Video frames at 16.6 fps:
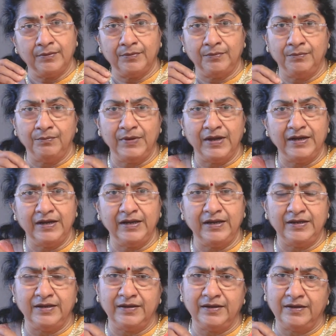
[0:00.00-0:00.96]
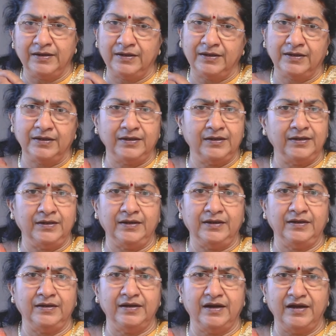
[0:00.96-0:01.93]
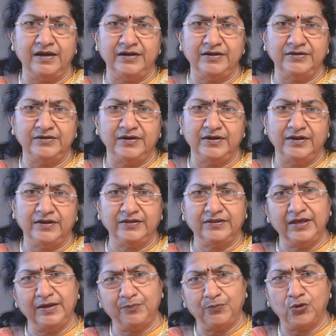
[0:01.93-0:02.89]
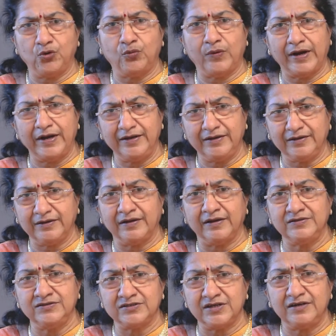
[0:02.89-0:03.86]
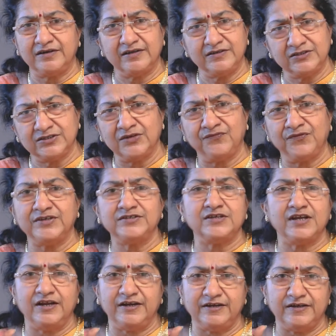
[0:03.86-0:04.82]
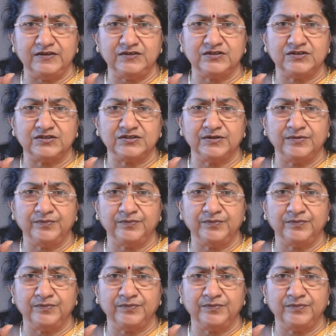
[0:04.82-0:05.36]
Many guide they provide consultancy facilities,